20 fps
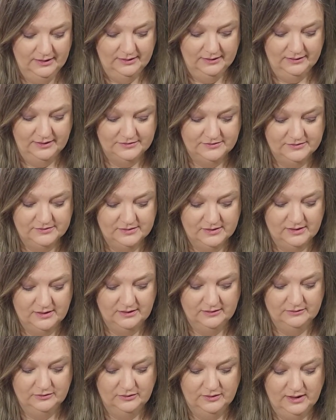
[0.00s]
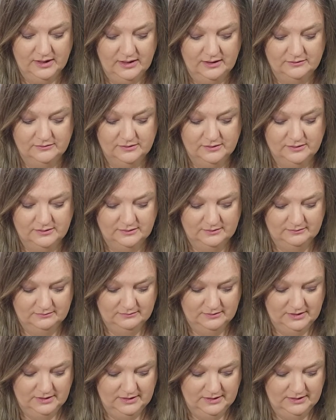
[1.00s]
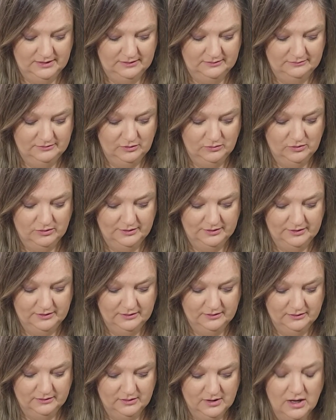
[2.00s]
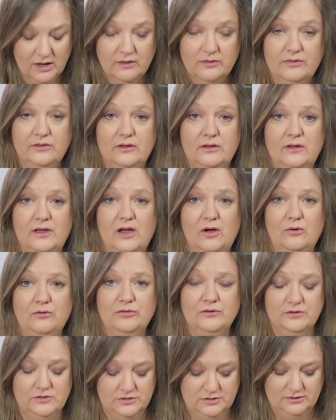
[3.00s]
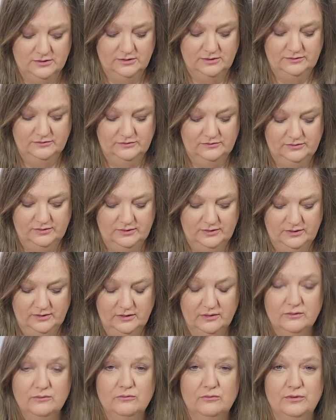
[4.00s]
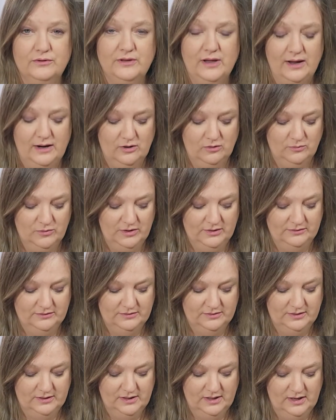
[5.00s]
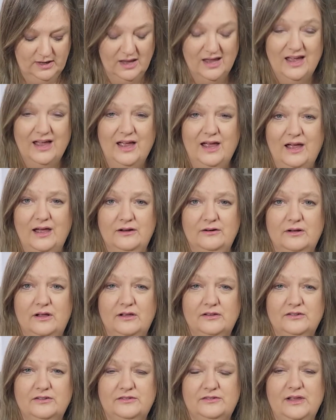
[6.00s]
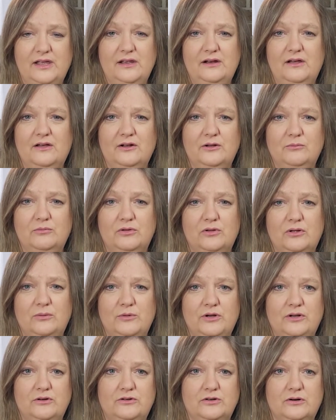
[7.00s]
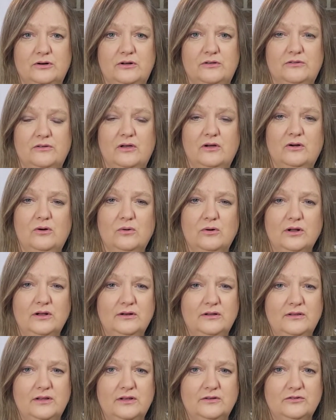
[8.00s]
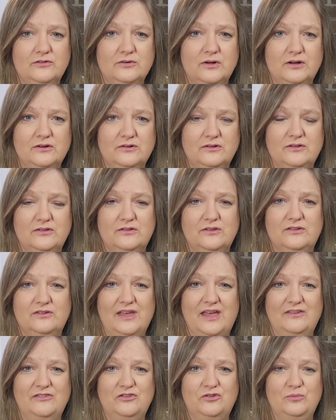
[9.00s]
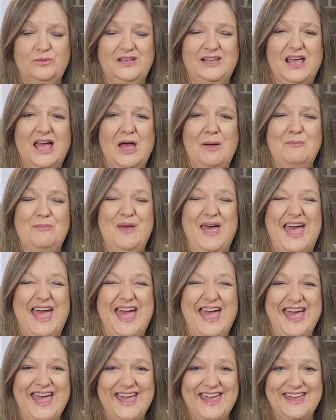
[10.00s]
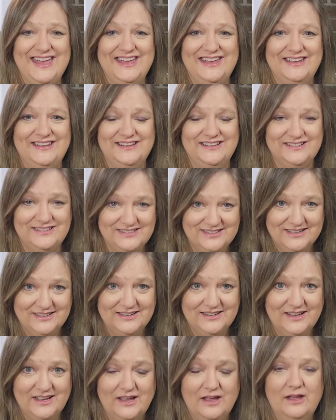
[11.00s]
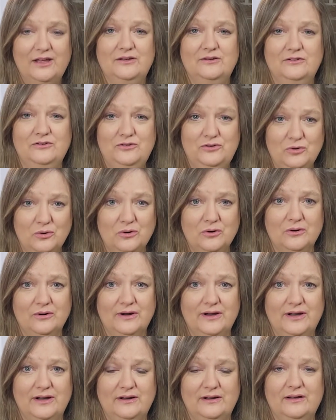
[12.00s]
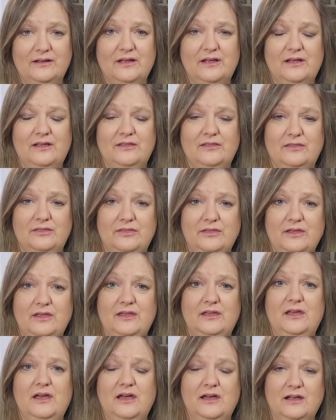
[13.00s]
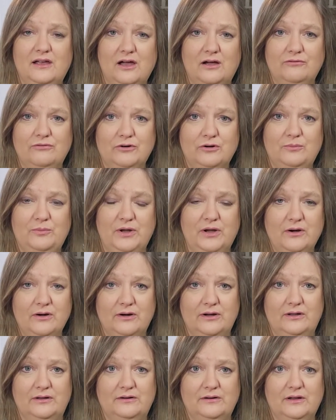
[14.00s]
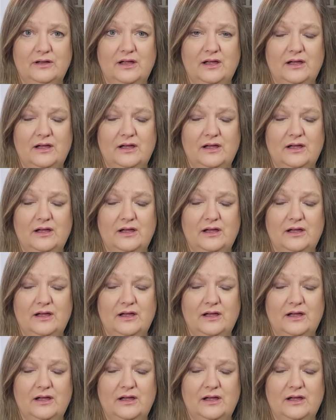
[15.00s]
Let's look at, go on here, the health insurance, retirement, and state unemployment insurance. According to the instructions, this has to be paid during the covered period.